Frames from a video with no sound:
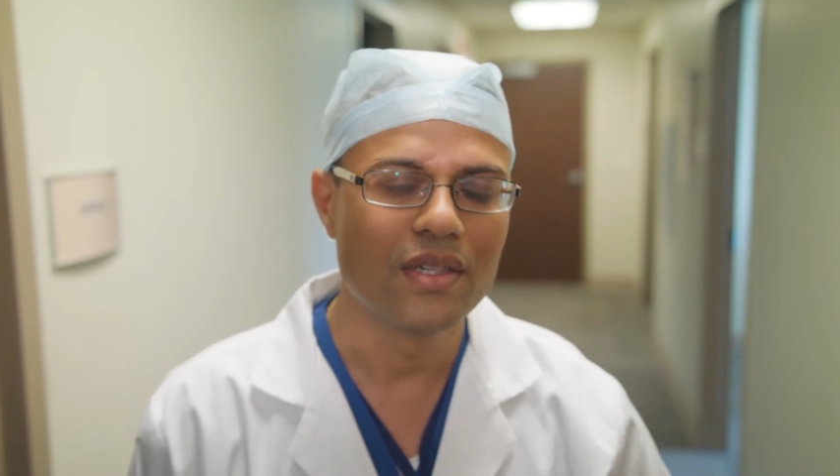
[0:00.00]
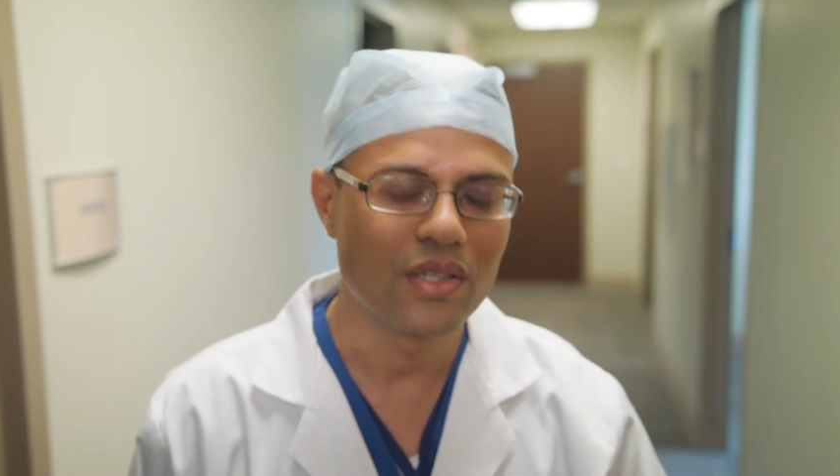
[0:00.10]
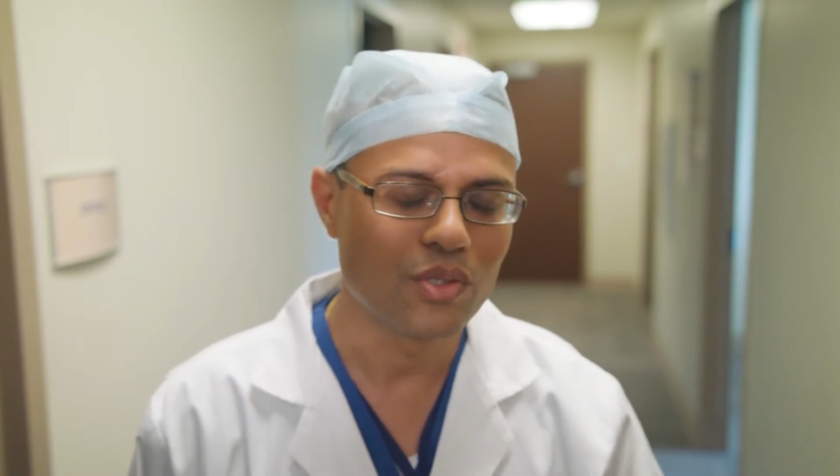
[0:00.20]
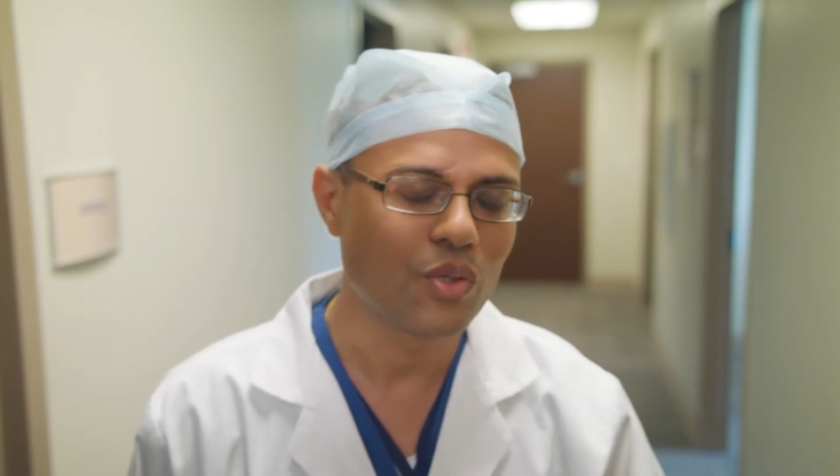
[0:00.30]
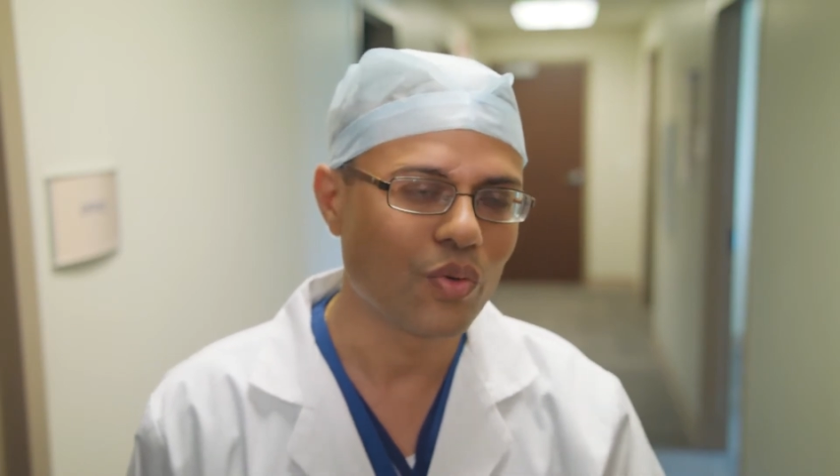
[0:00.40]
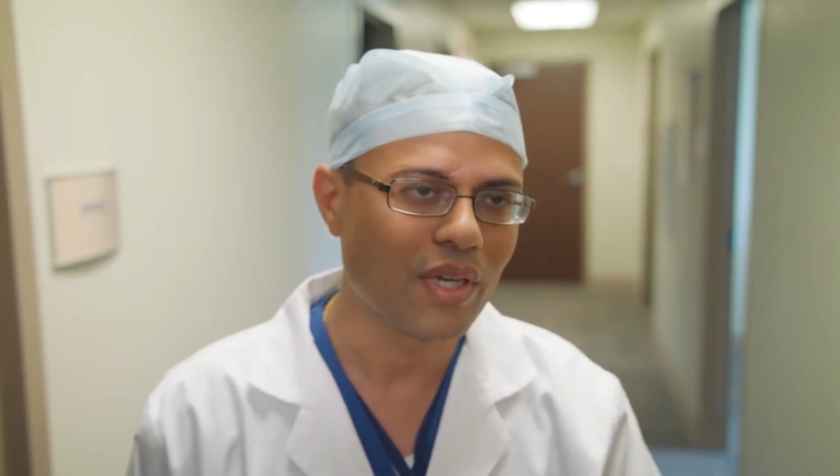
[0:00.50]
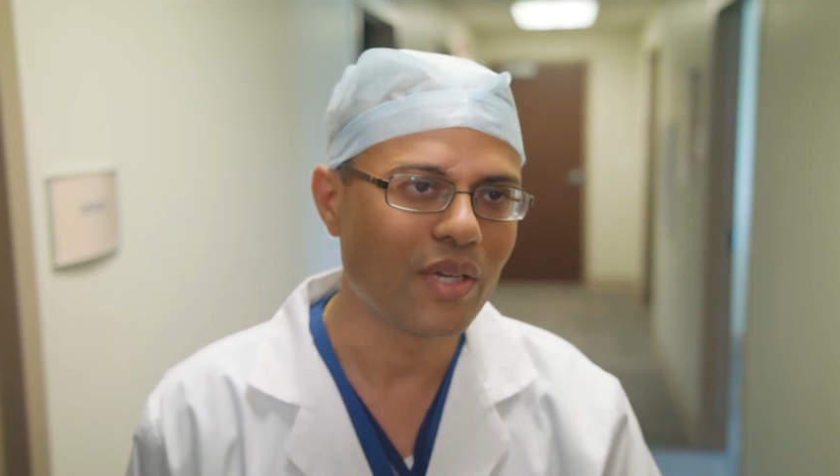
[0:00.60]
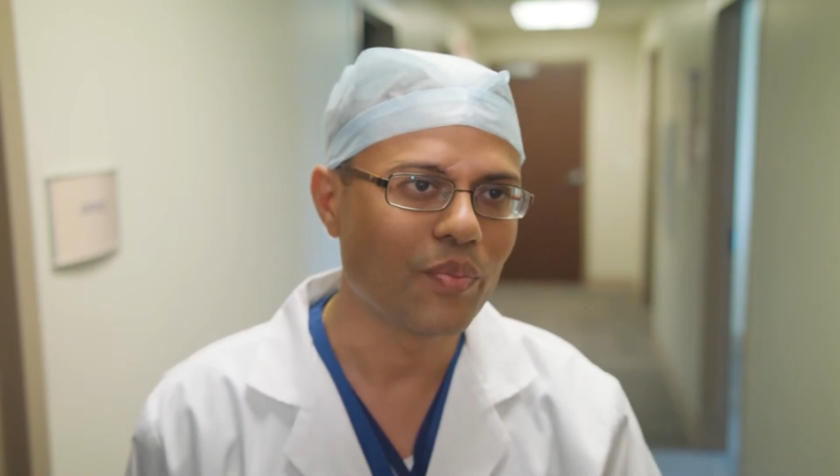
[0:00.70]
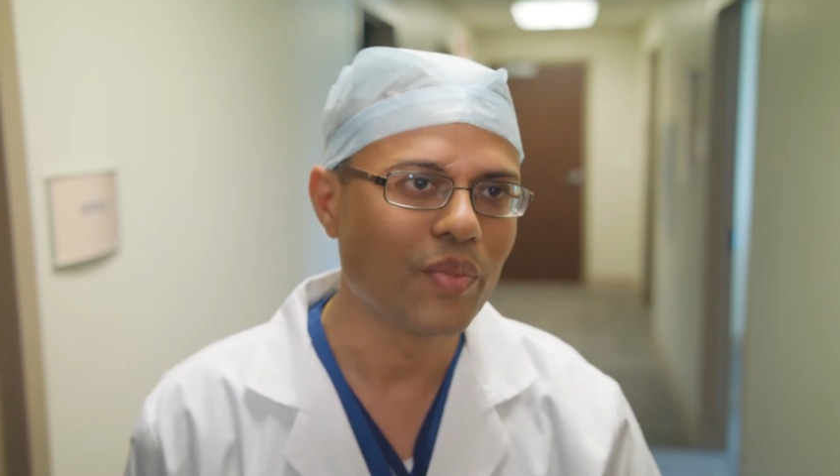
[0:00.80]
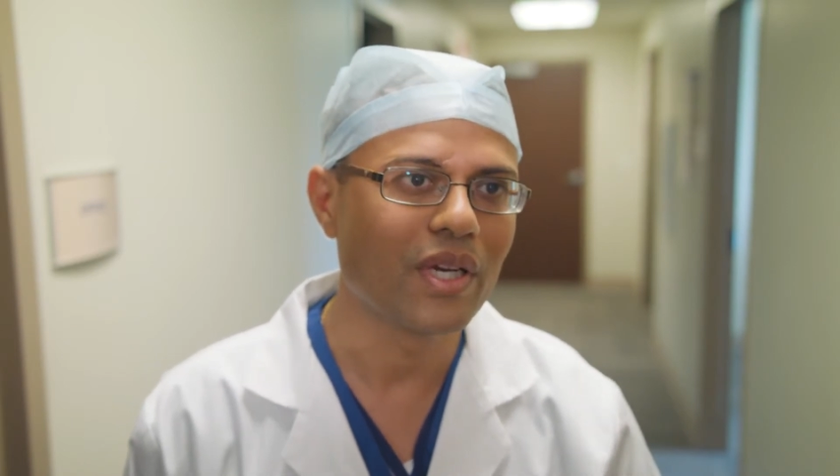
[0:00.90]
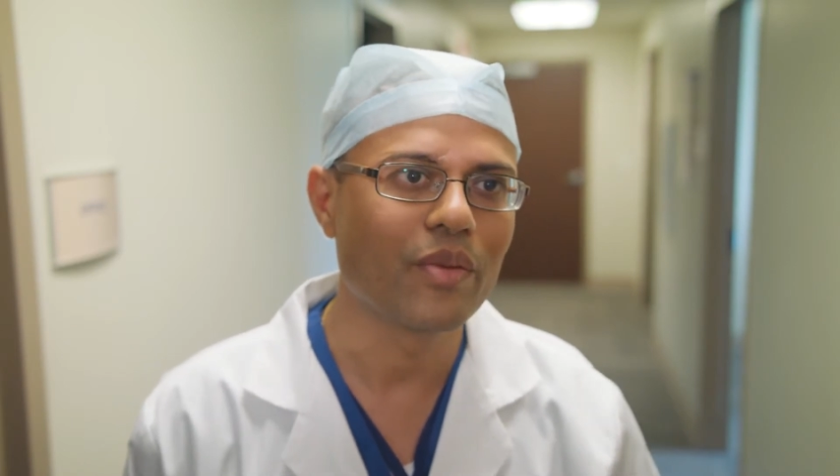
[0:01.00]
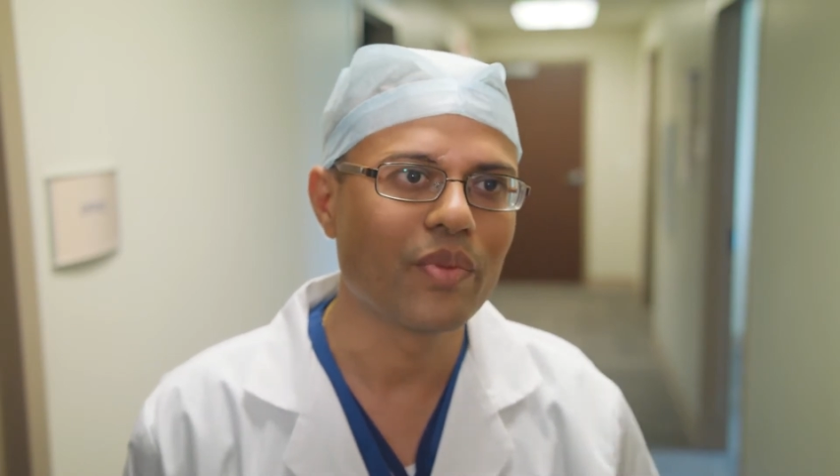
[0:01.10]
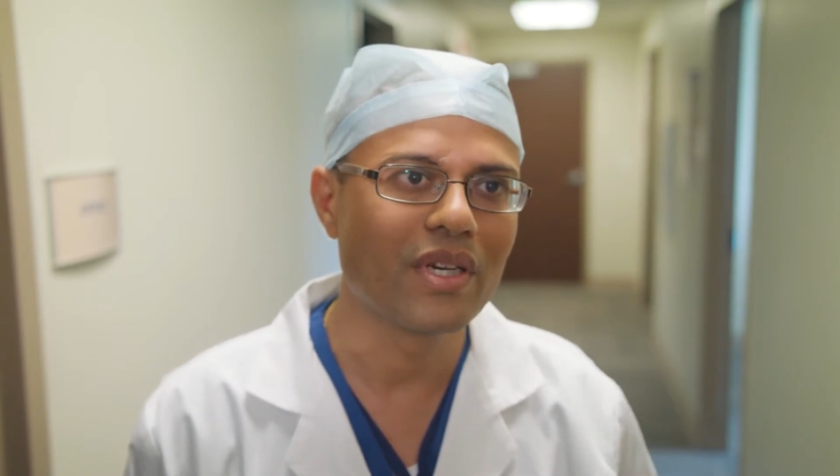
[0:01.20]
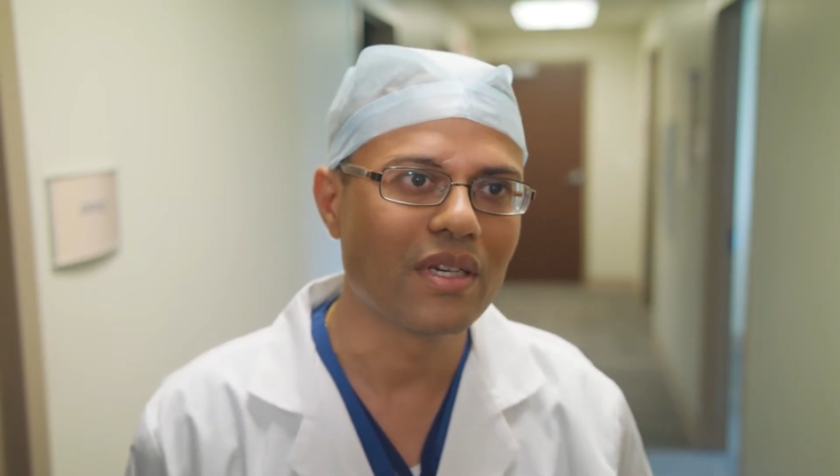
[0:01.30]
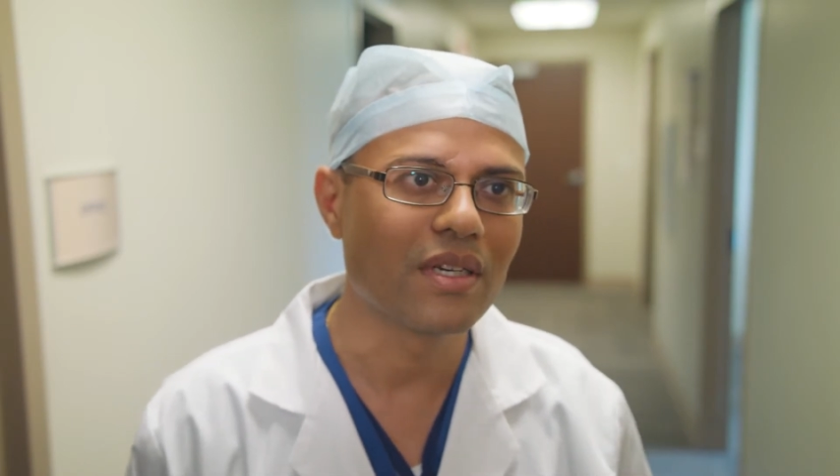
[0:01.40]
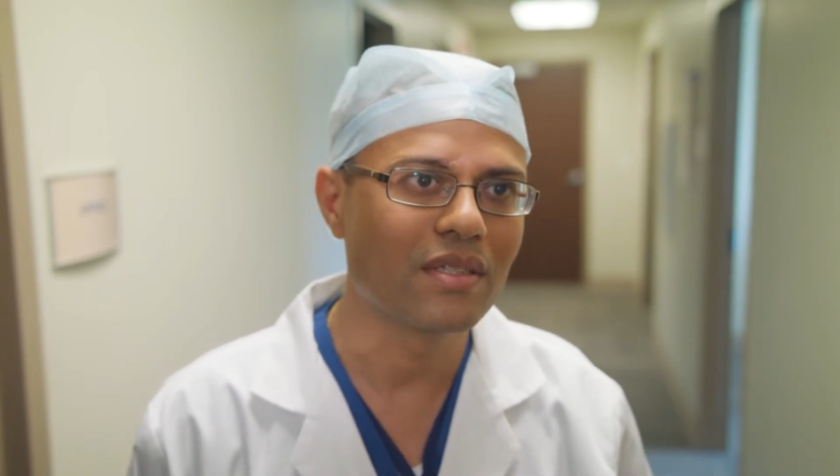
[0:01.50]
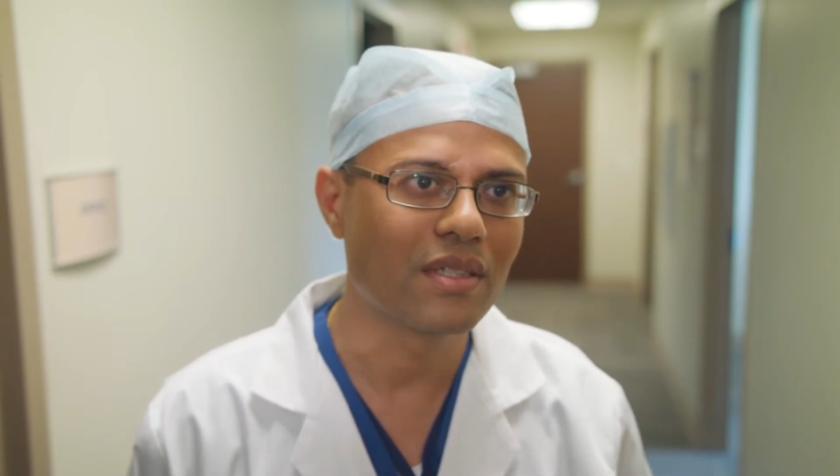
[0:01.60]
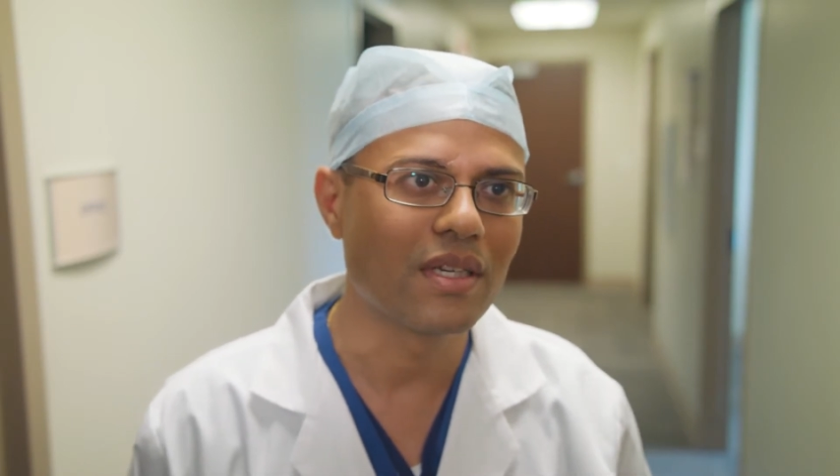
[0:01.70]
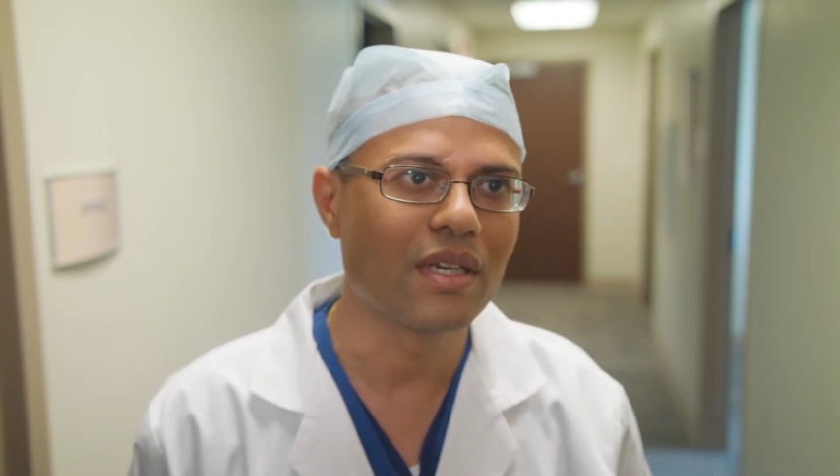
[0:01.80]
That's how I picked up an interest in